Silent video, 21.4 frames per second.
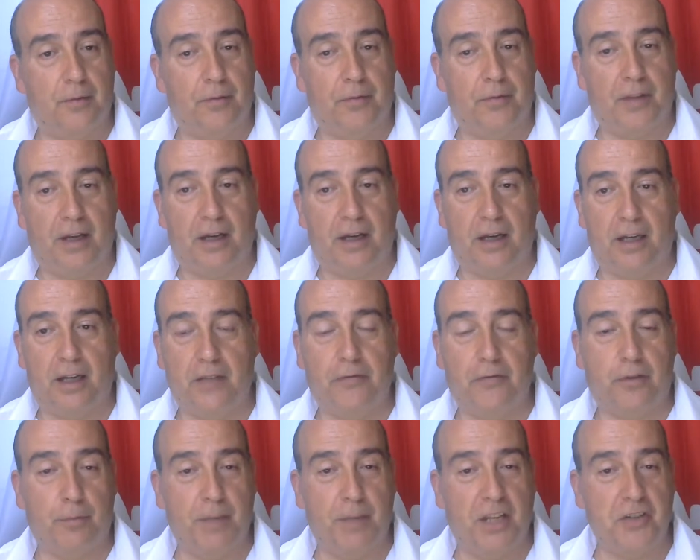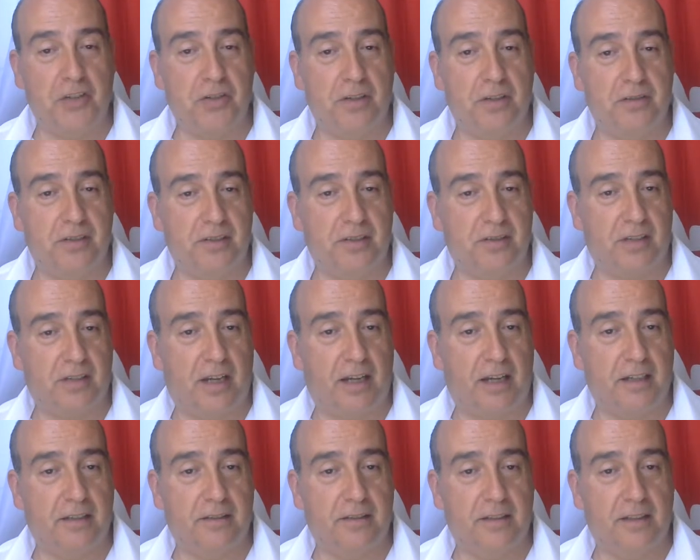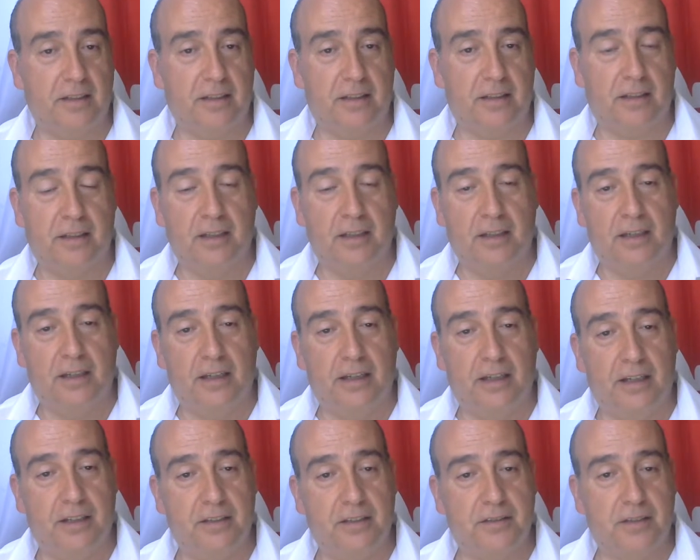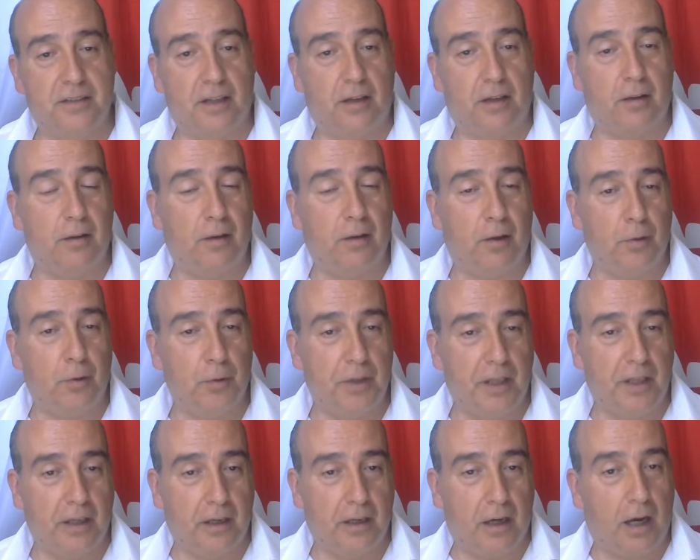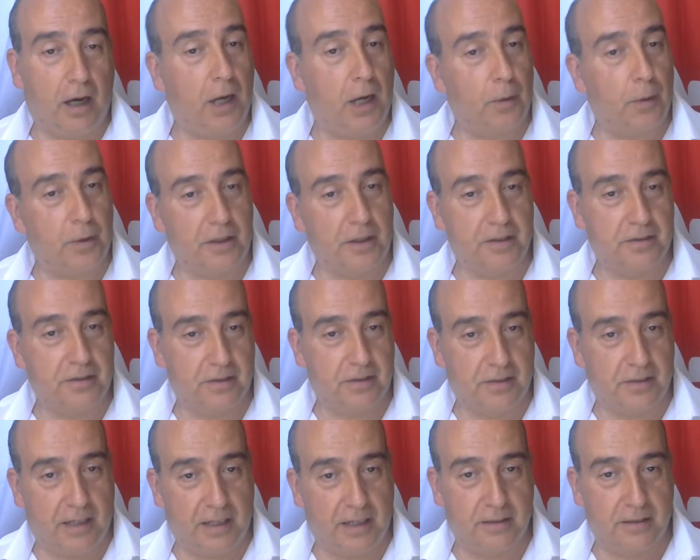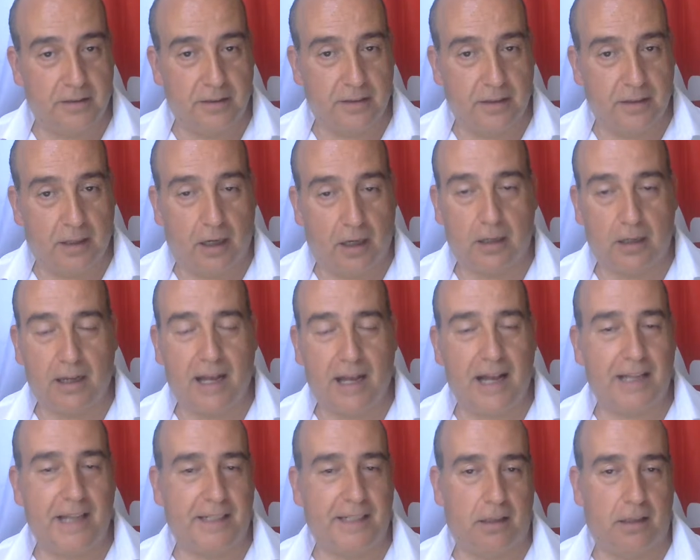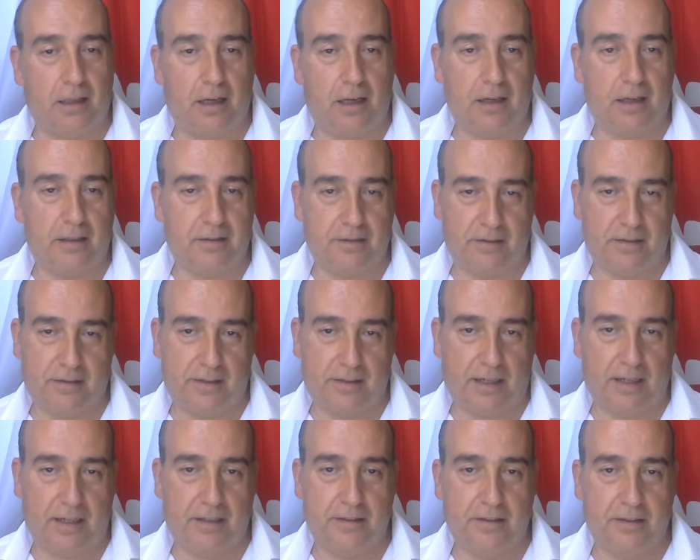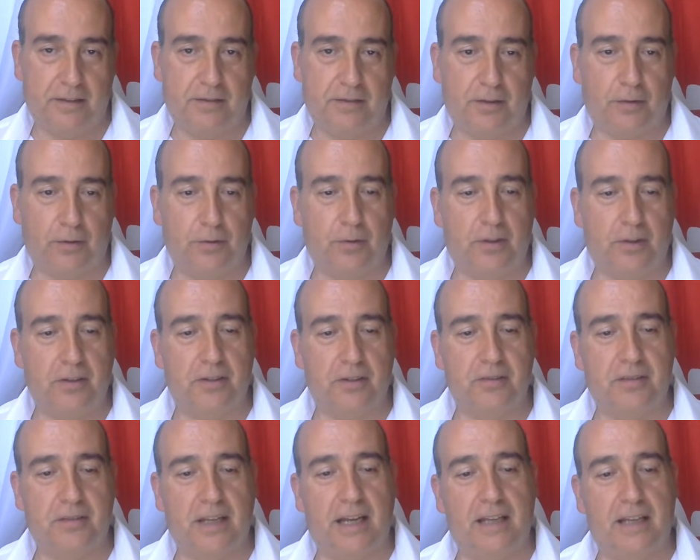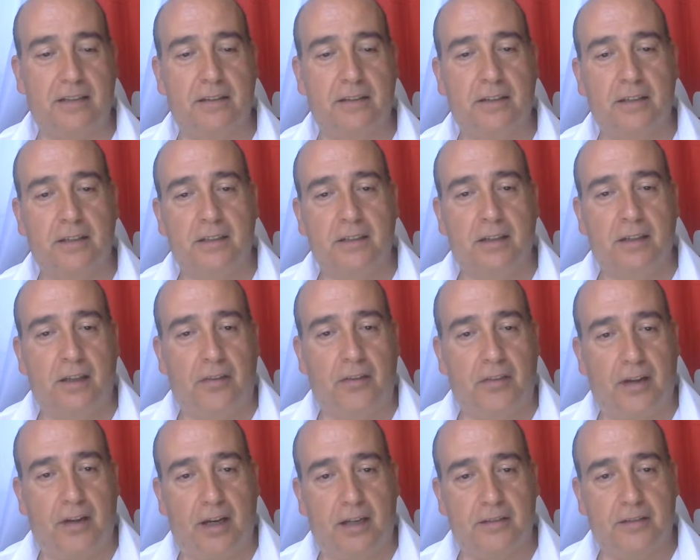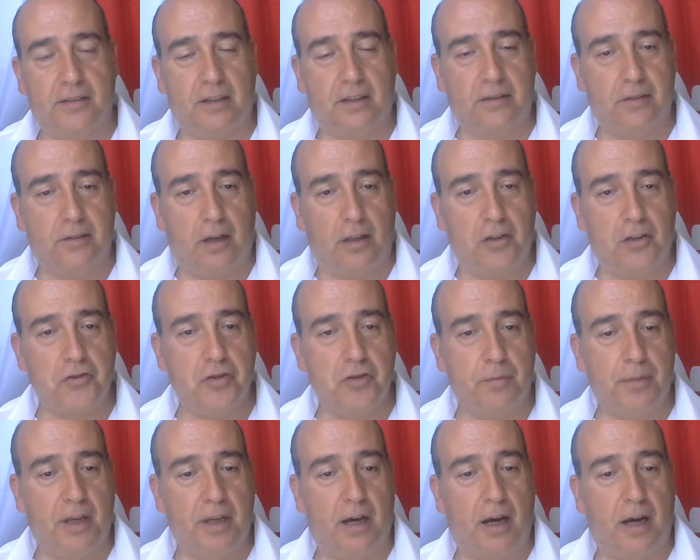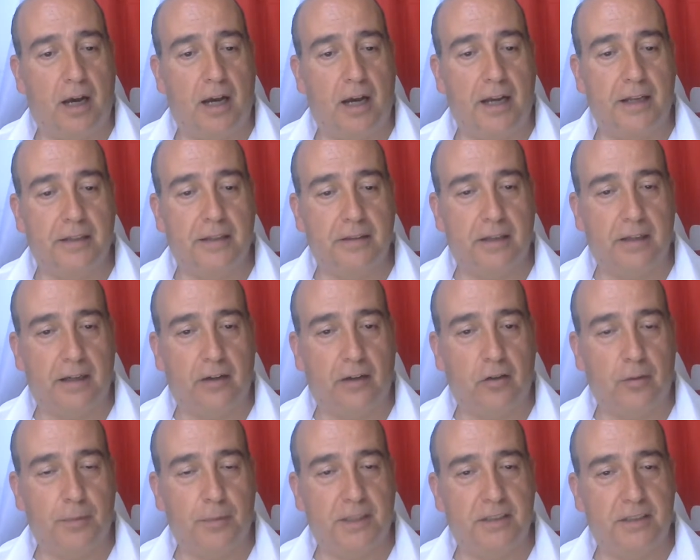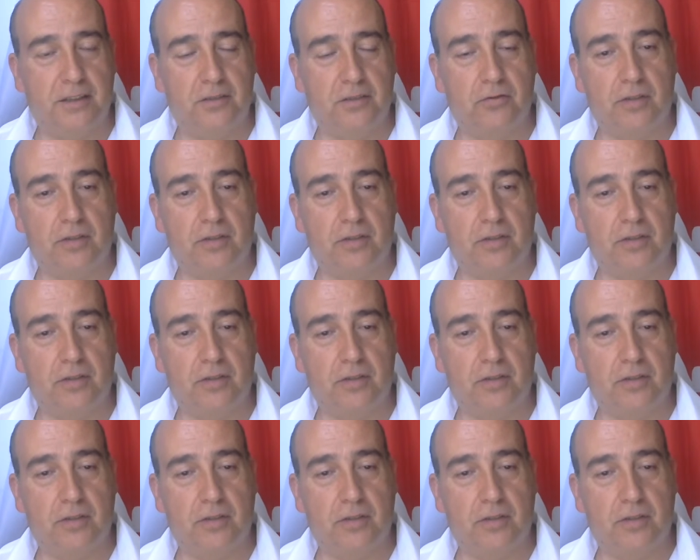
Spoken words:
the information society is cloning our society, our analog society. So to understand the technology behind augmented